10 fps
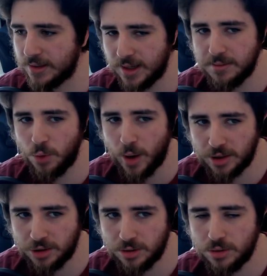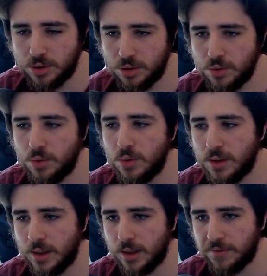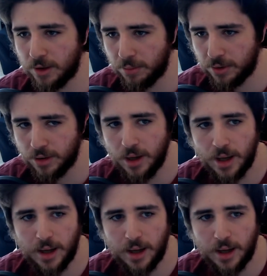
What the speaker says: same question to the developer